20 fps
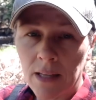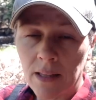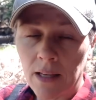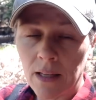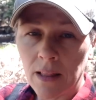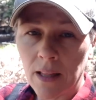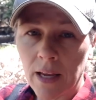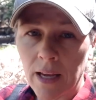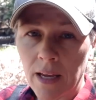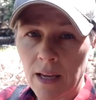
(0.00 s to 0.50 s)

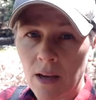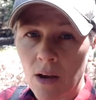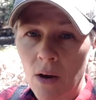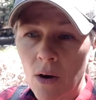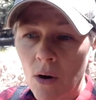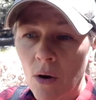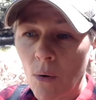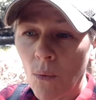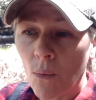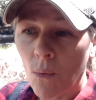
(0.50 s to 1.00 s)
They like
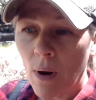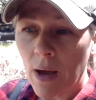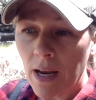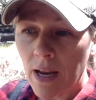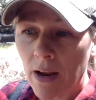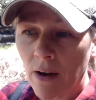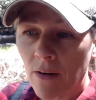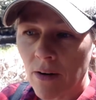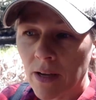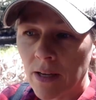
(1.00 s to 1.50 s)
wet
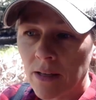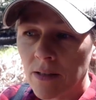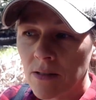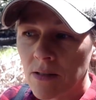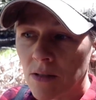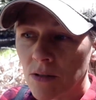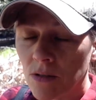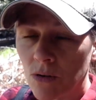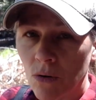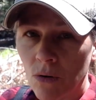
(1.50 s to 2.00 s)
areas,
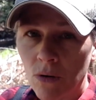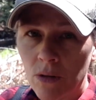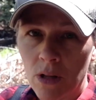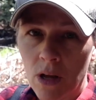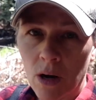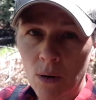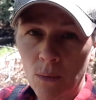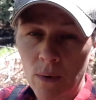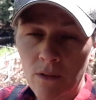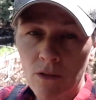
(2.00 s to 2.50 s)
so
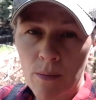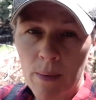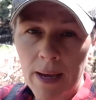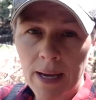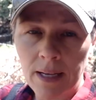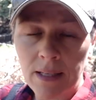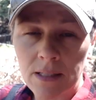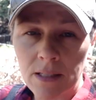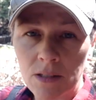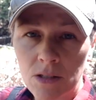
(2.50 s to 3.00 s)
along
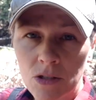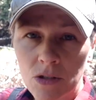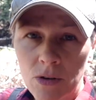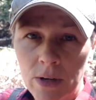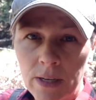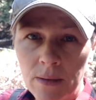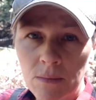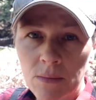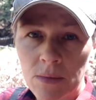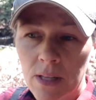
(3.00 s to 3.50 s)
riverbanks and
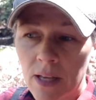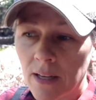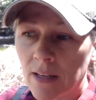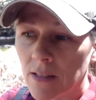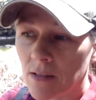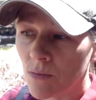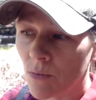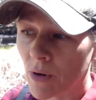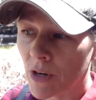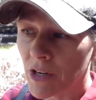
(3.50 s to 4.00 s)
streams, that
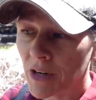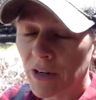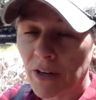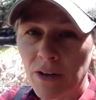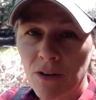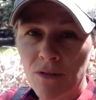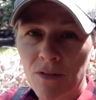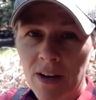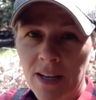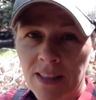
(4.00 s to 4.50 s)
is where you're
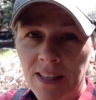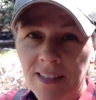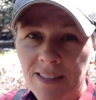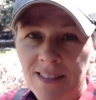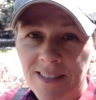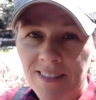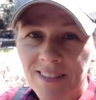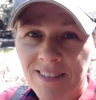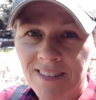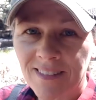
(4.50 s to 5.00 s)
going to find
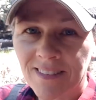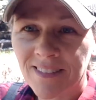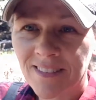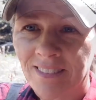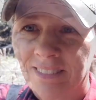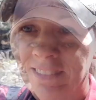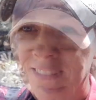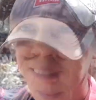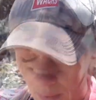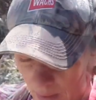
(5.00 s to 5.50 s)
these.
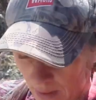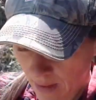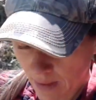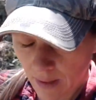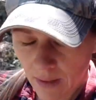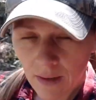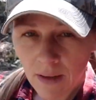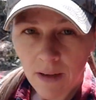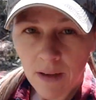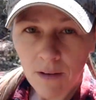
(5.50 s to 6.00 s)

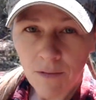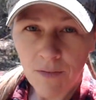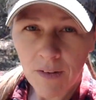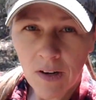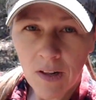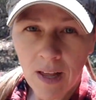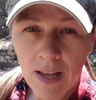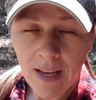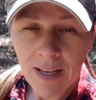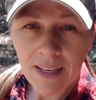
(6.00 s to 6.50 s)
A
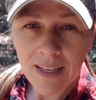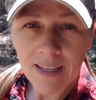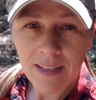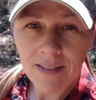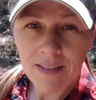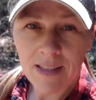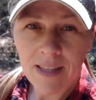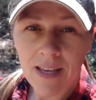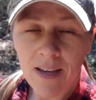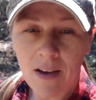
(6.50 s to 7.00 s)
fiddlehead
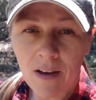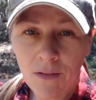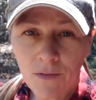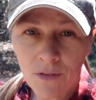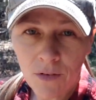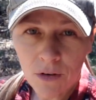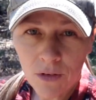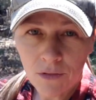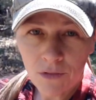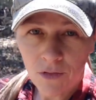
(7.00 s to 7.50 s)
is the
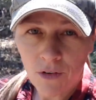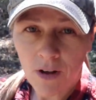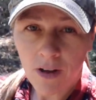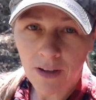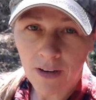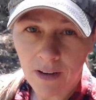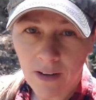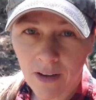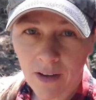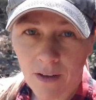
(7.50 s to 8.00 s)
unfurled
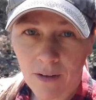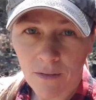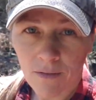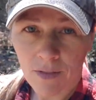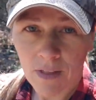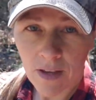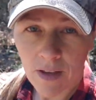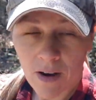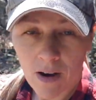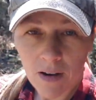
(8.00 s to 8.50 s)
frond of
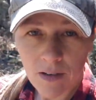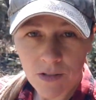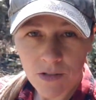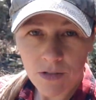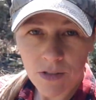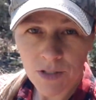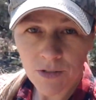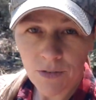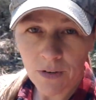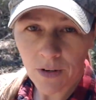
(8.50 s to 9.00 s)
the
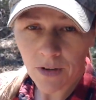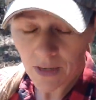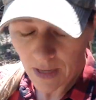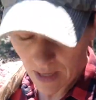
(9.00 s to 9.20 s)
ostrich fern